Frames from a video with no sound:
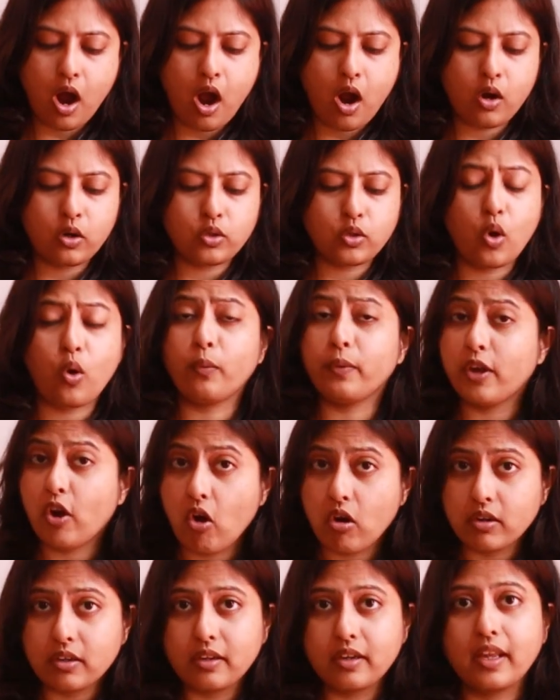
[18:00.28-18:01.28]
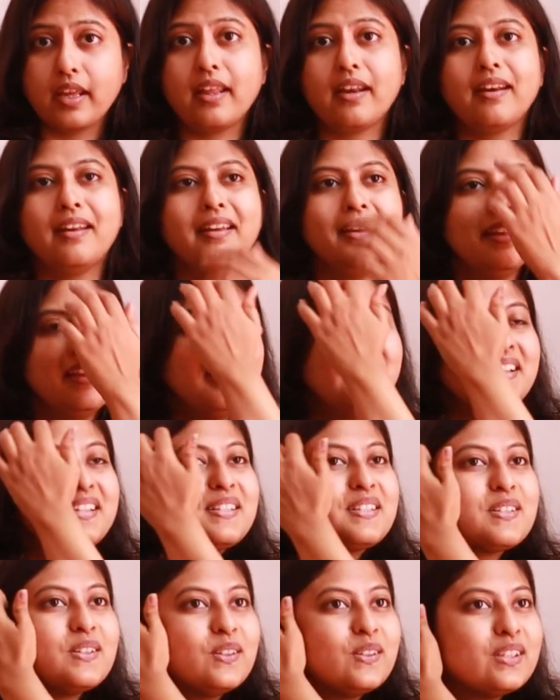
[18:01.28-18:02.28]
out, or we order in.
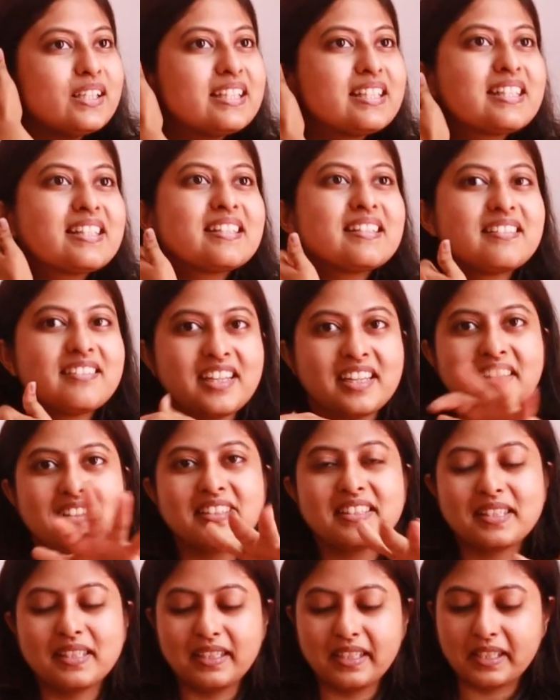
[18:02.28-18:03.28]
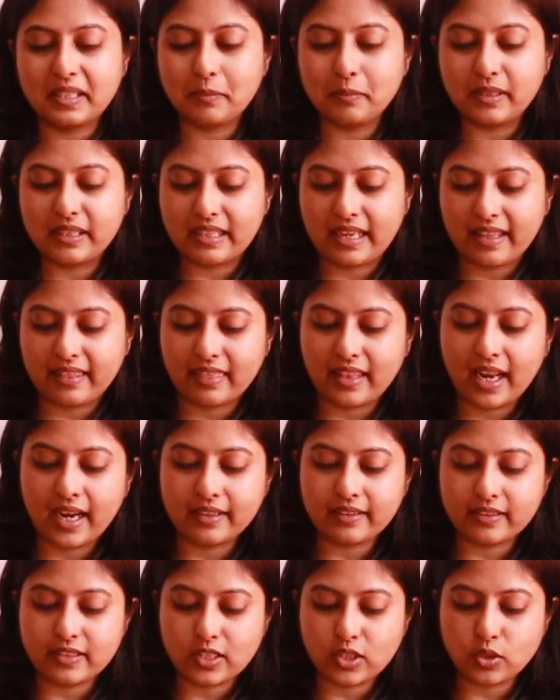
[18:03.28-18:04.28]
So dinner is a little bit like
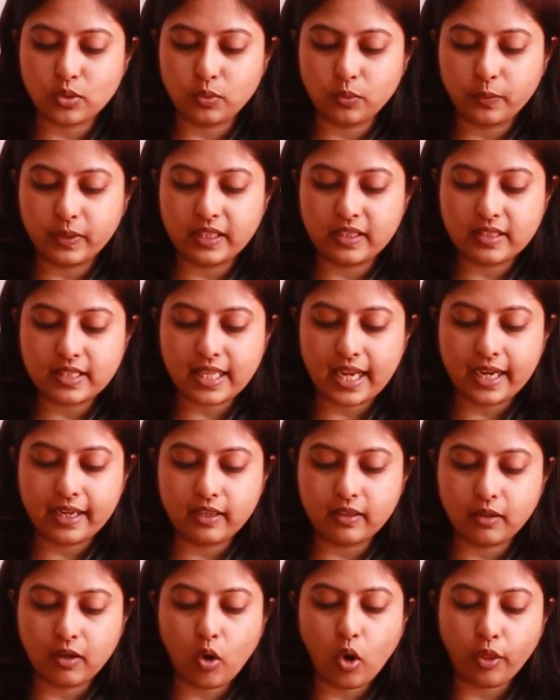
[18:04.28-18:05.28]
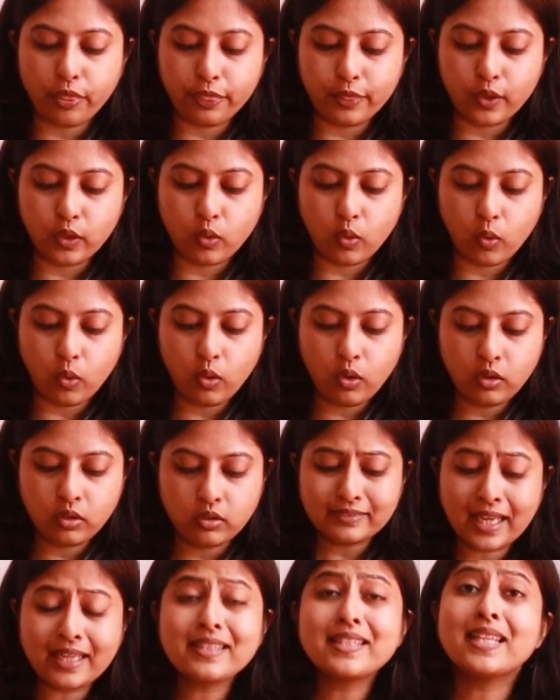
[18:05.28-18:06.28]
that, as to we decide on the go.
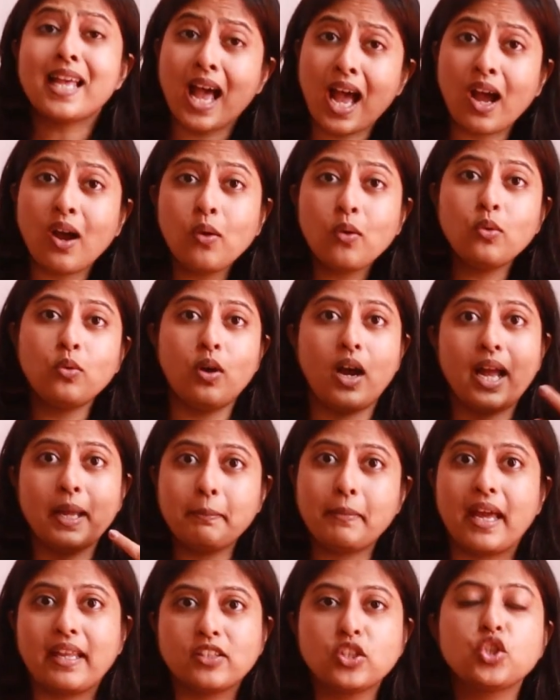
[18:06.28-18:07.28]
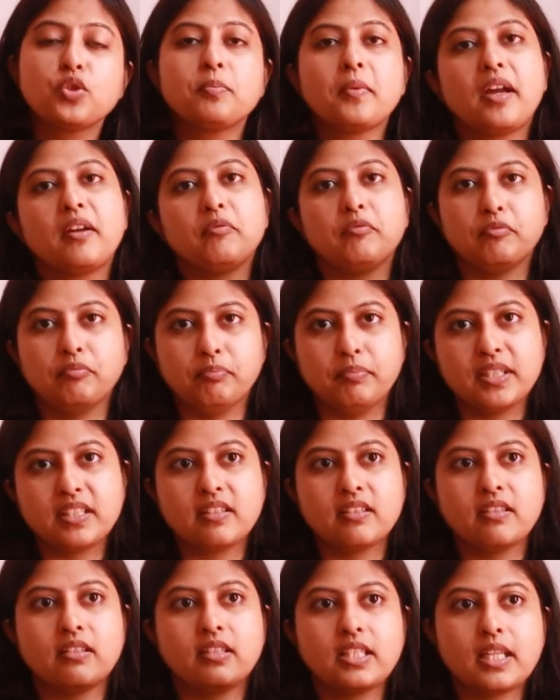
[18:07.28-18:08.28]
That's how I manage my
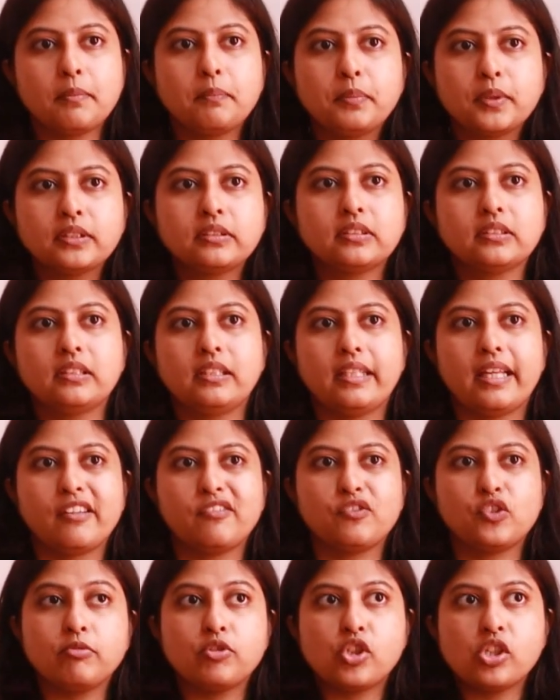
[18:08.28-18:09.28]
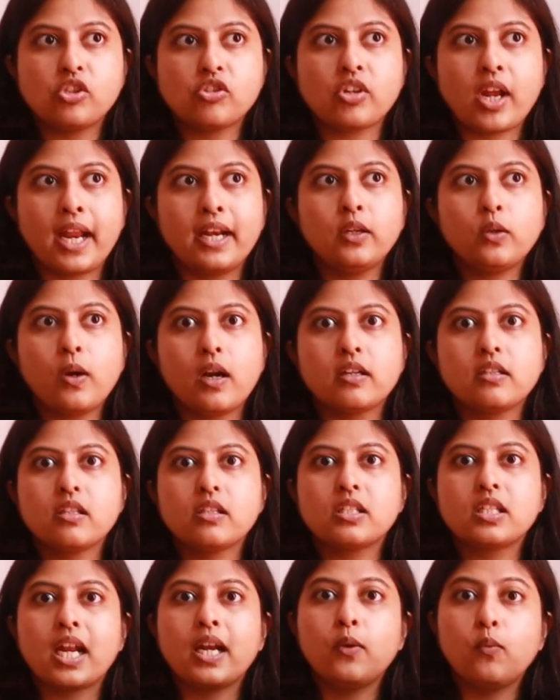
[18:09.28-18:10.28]
business and personal life. Just trying to
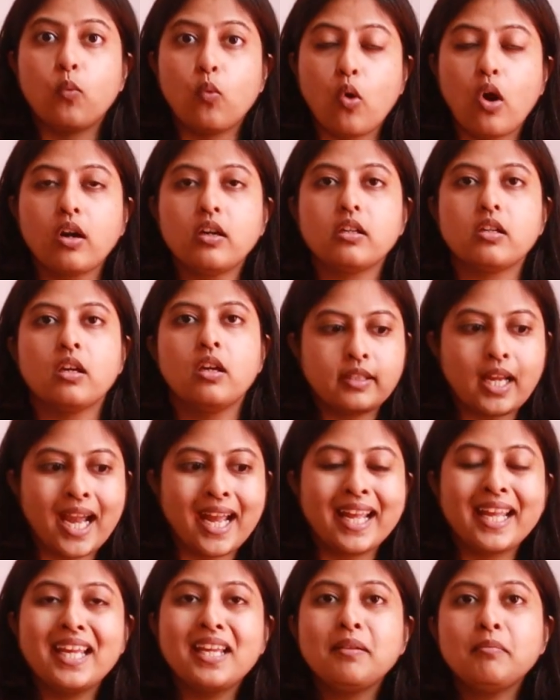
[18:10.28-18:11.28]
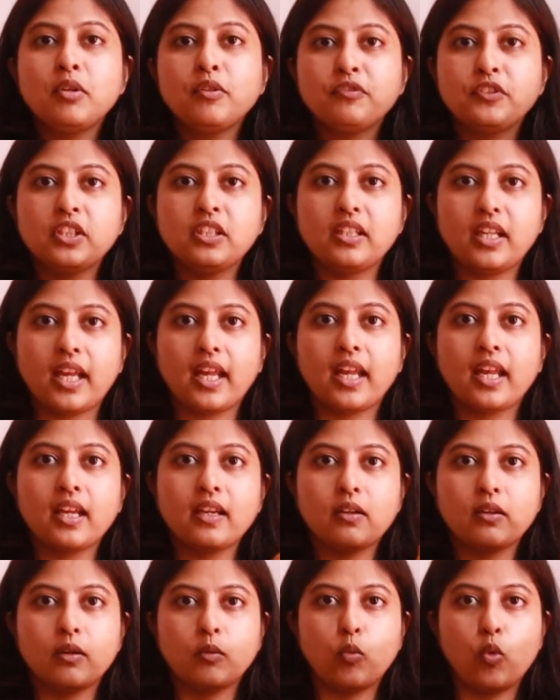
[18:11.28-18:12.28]
understand what time of the
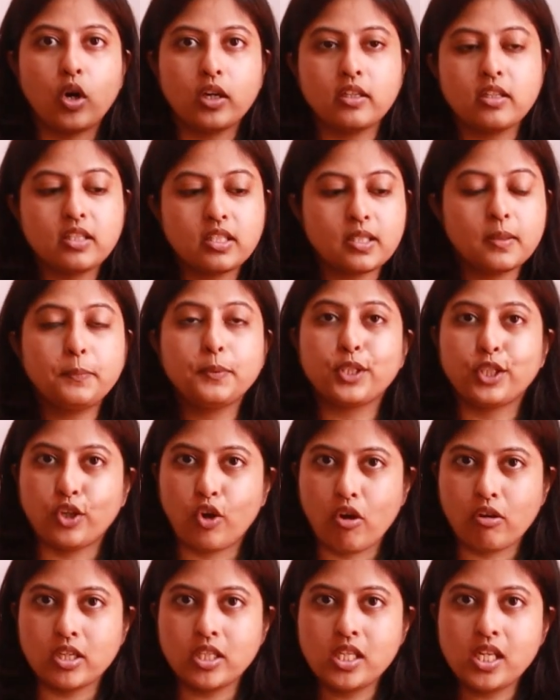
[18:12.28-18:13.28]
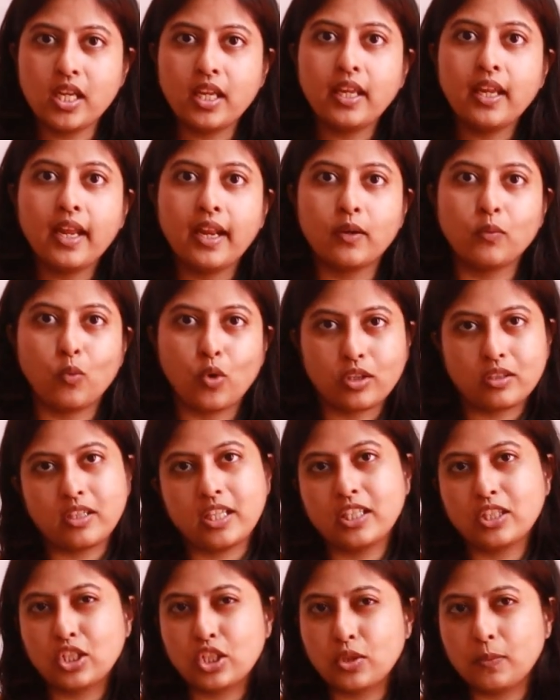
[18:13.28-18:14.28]
day, what is the priority and what
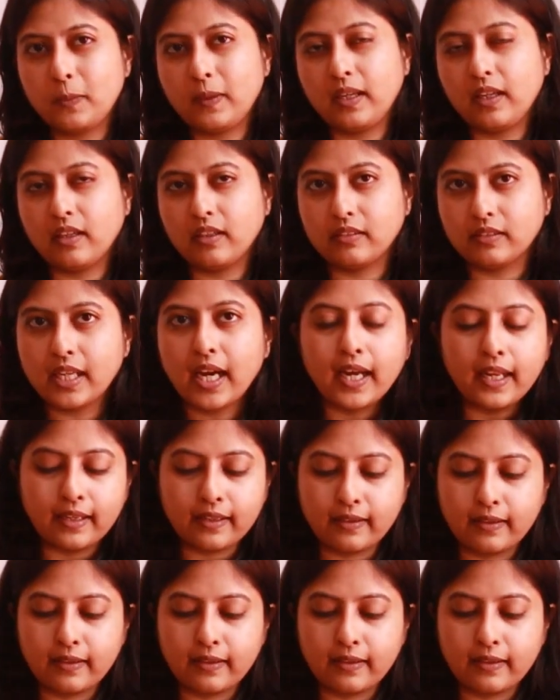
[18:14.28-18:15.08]
needs to be done.